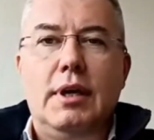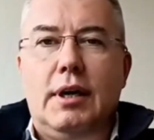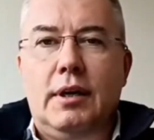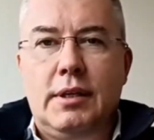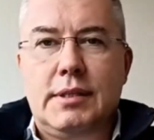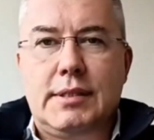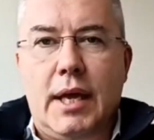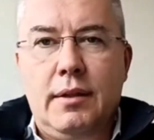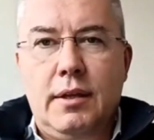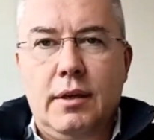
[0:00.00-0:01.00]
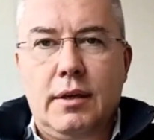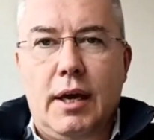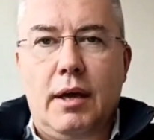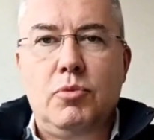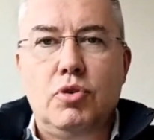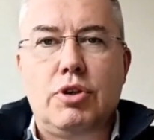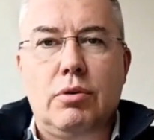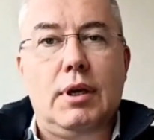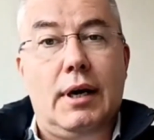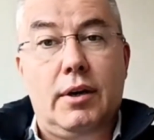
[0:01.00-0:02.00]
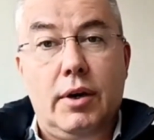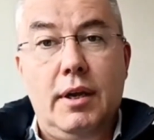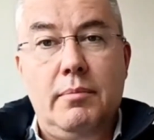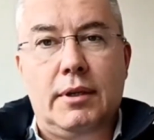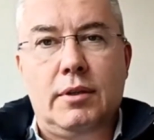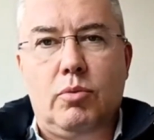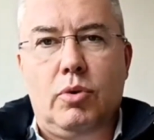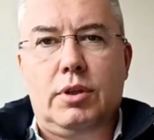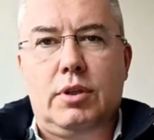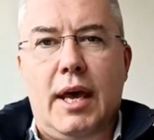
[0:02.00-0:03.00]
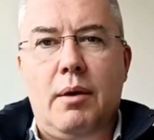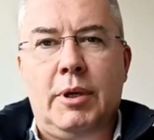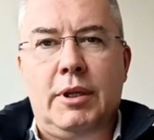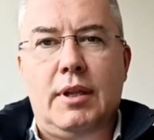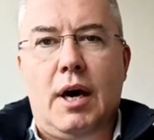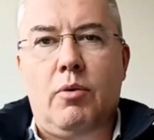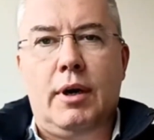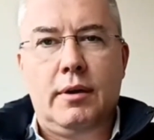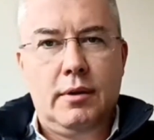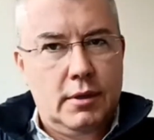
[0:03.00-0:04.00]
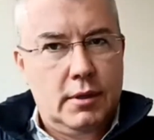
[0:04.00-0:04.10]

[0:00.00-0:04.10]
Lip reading: understanding and mutual agreement what happened in our